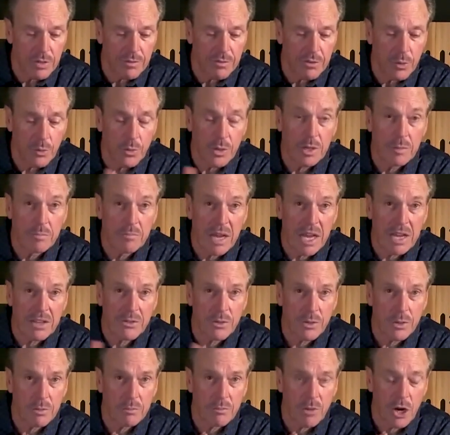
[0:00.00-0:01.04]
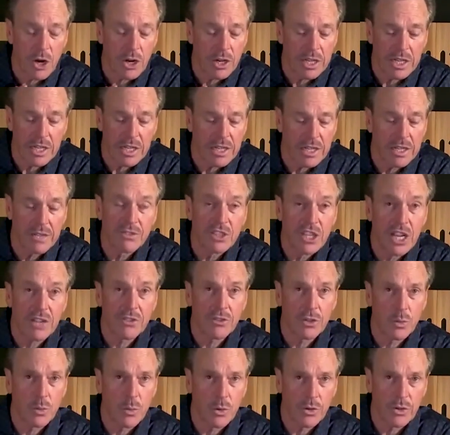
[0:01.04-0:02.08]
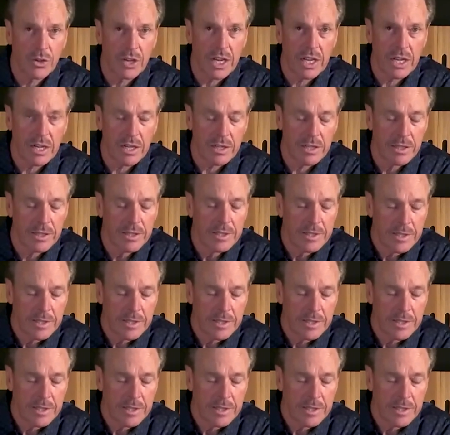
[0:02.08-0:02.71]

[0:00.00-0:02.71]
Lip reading: If you read Matthew and Mark, it leaves out the word daily.